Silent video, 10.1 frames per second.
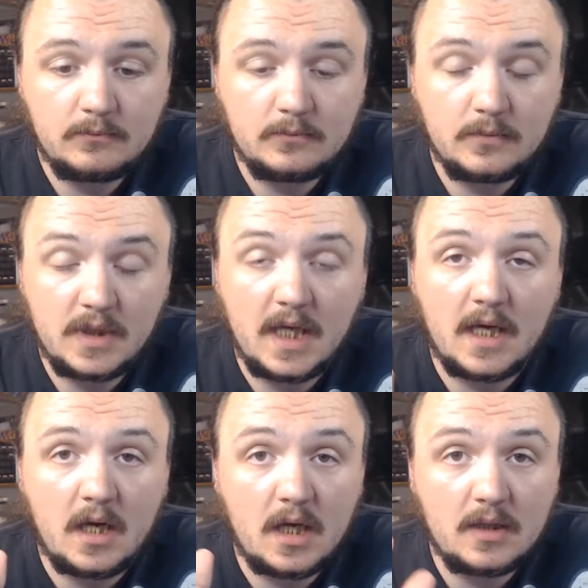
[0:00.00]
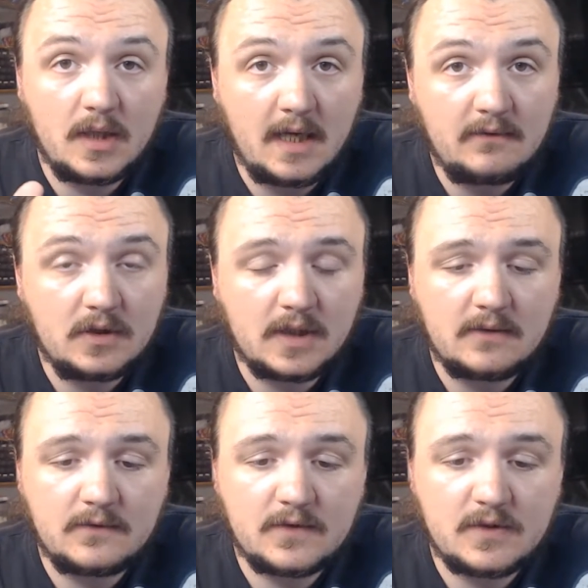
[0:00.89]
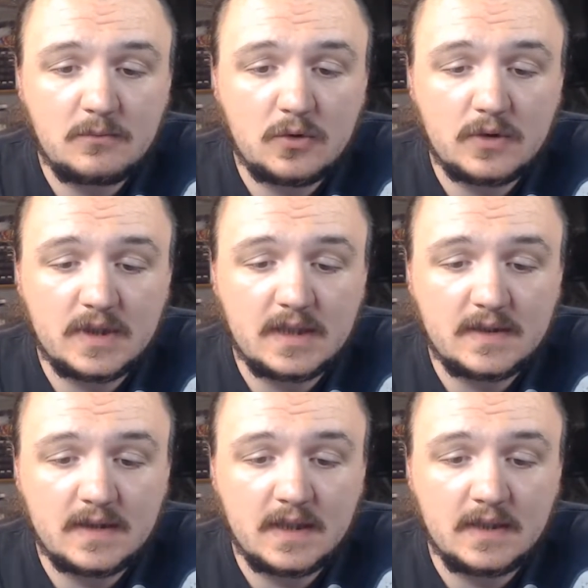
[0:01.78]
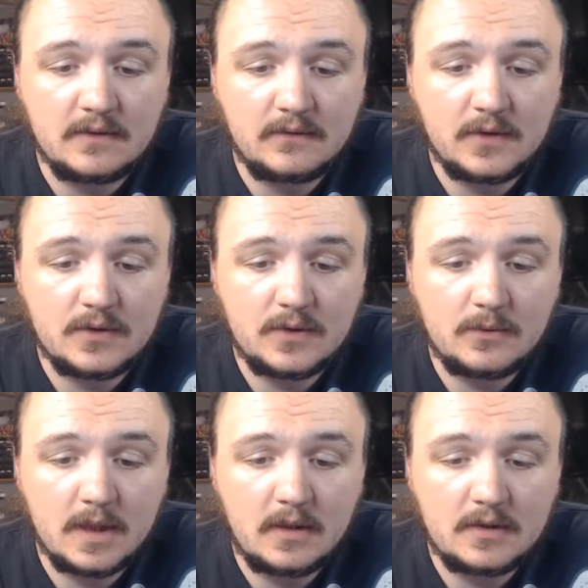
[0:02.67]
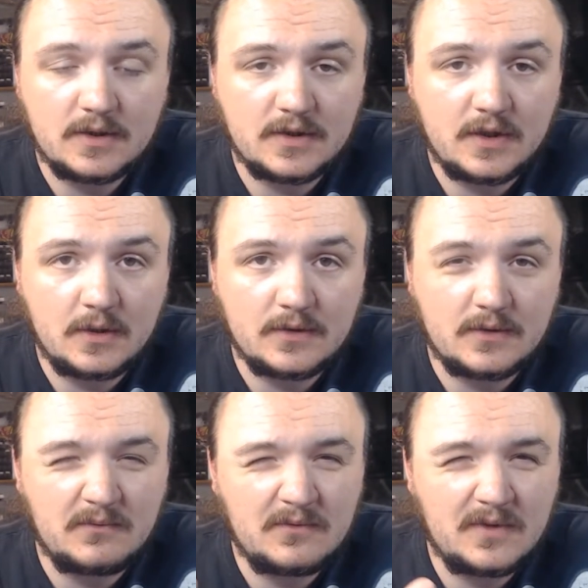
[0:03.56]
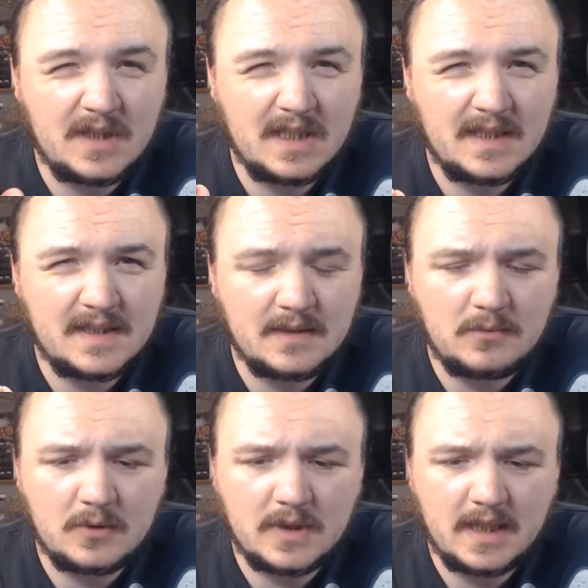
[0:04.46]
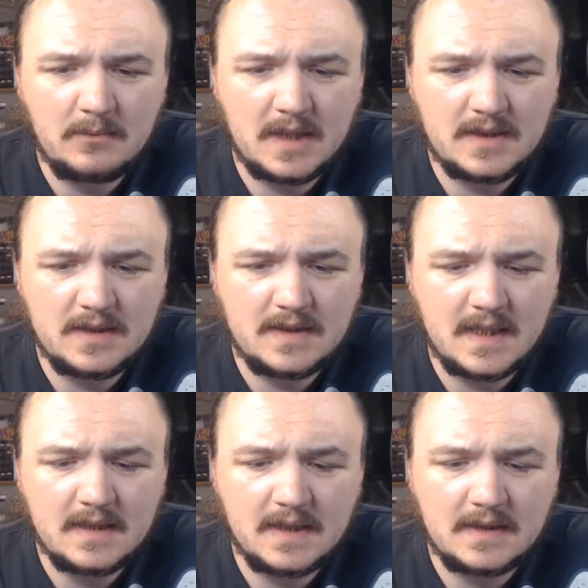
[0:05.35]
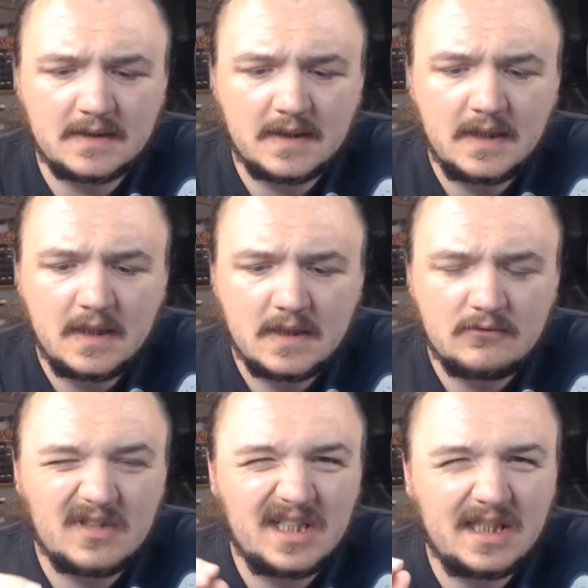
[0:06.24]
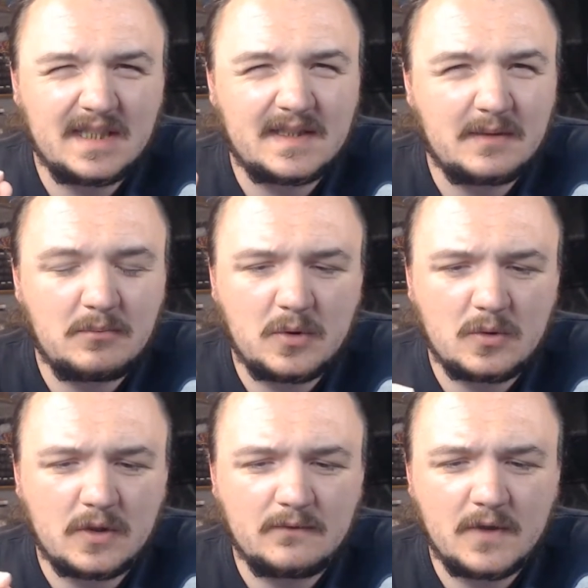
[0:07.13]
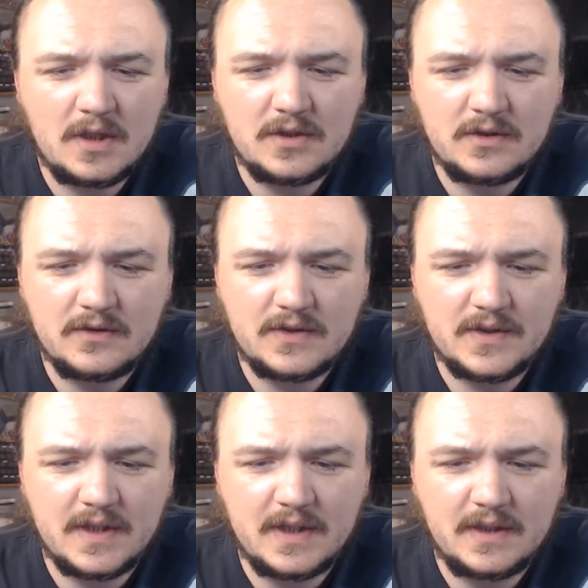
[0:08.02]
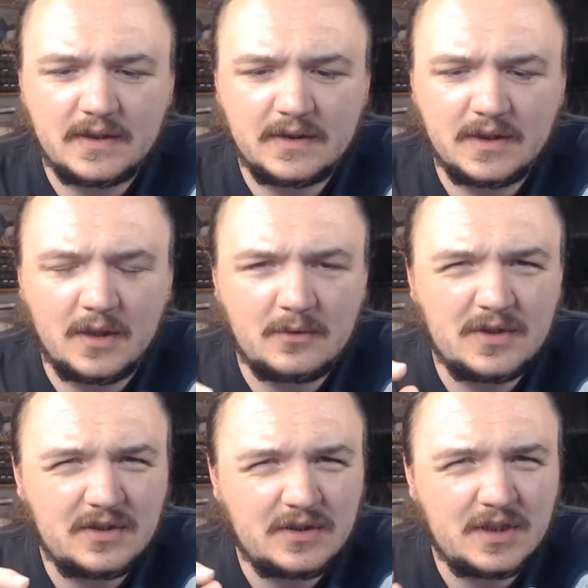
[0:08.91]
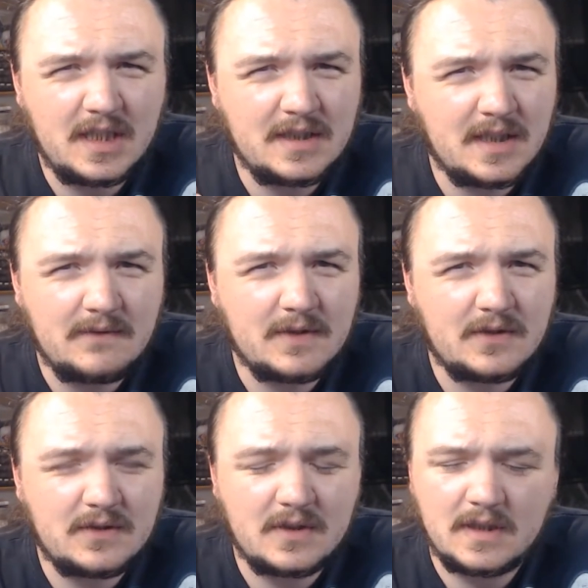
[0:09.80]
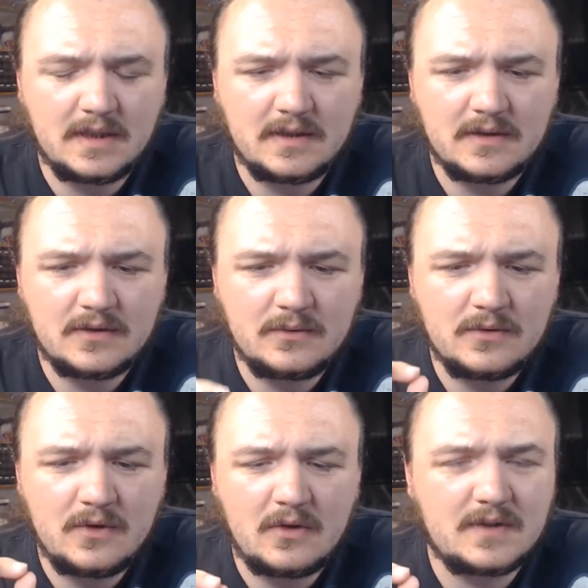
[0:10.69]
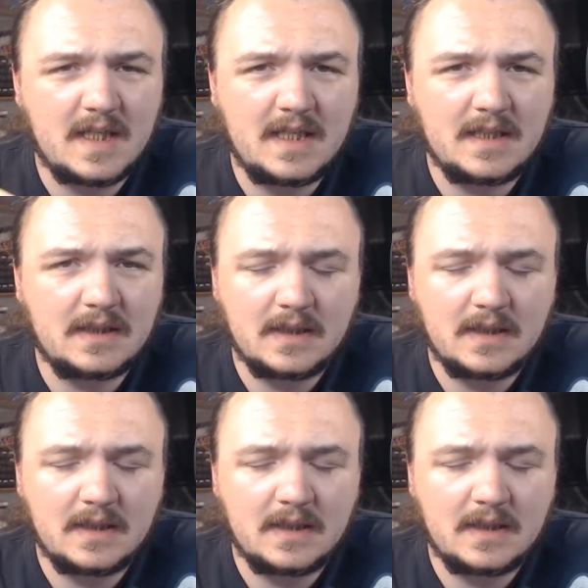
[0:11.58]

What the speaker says: yeah, have a look out for some more of these in the future, where I'll just show you some really simple kit bashing techniques, really simple conversions that just change ever so slightly, that do not take